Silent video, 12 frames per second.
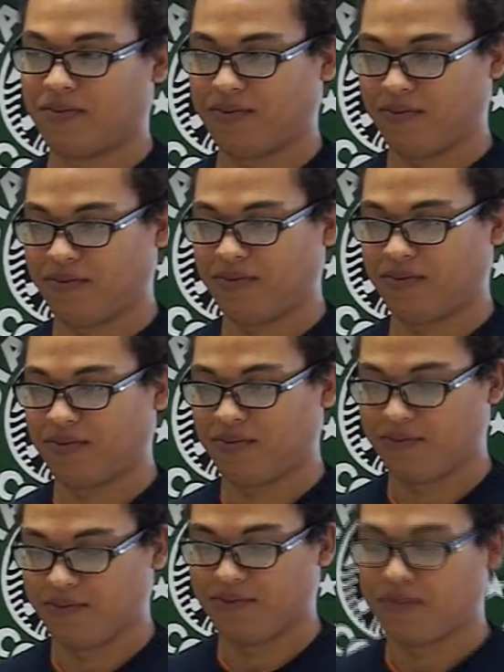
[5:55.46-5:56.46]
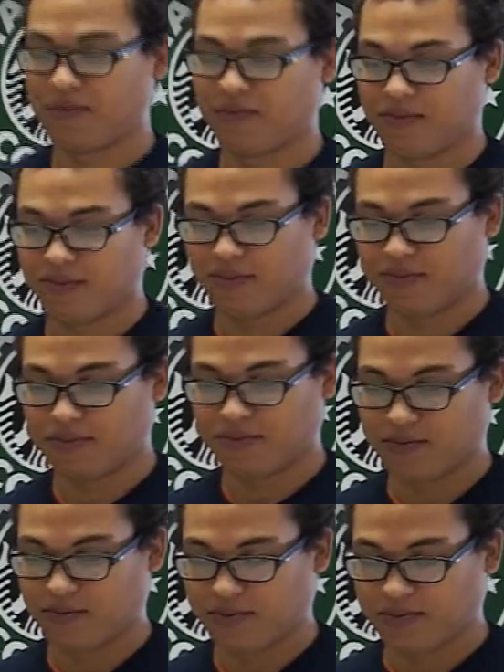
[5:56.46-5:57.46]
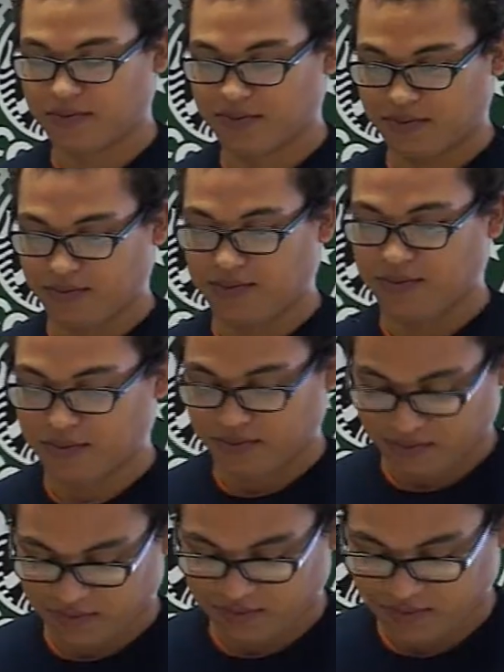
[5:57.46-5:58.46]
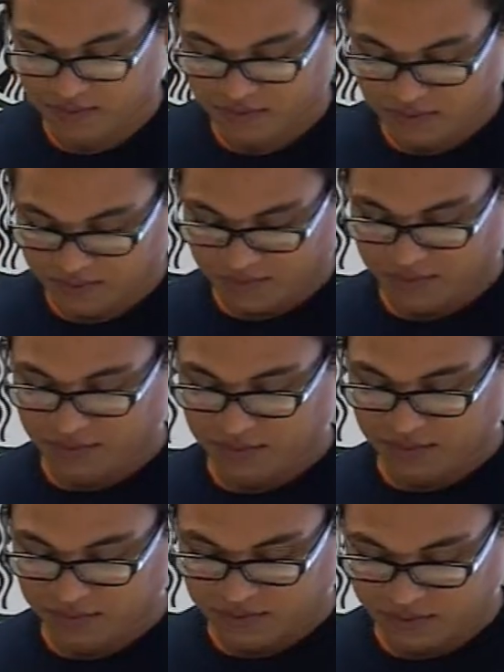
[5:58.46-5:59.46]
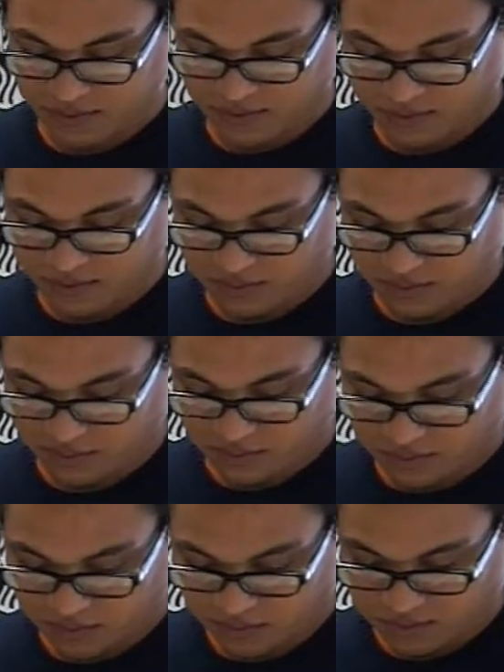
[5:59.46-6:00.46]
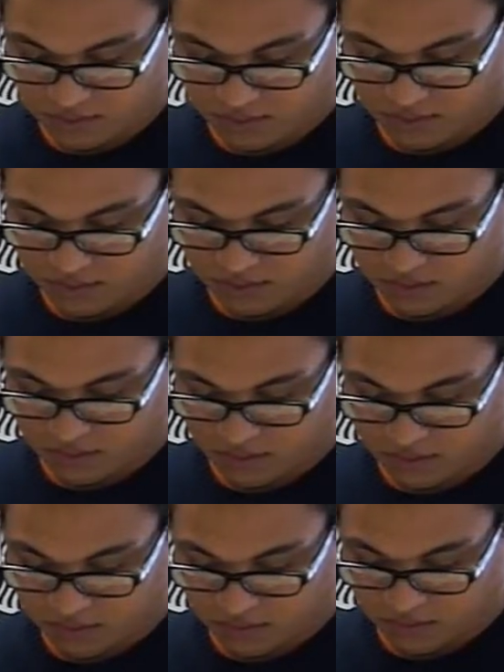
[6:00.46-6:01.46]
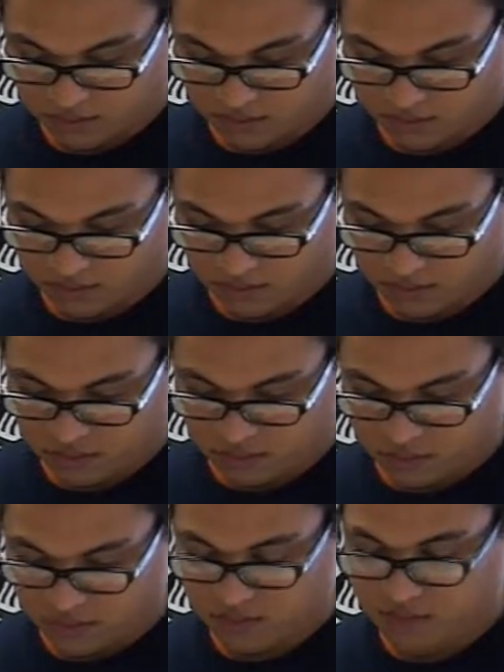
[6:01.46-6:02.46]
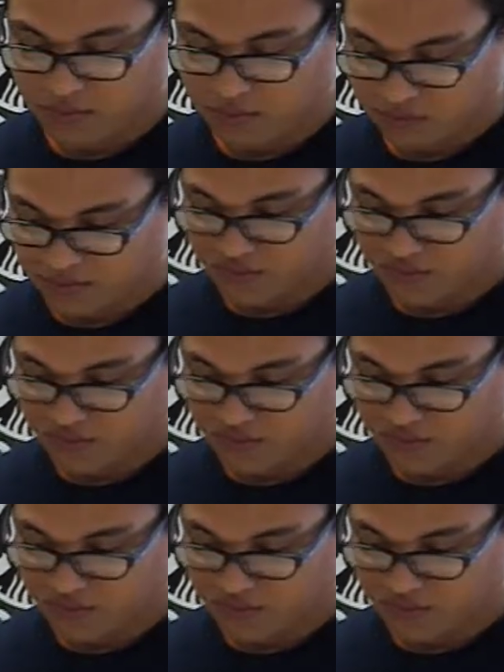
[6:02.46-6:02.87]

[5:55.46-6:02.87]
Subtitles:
The person shown says nothing.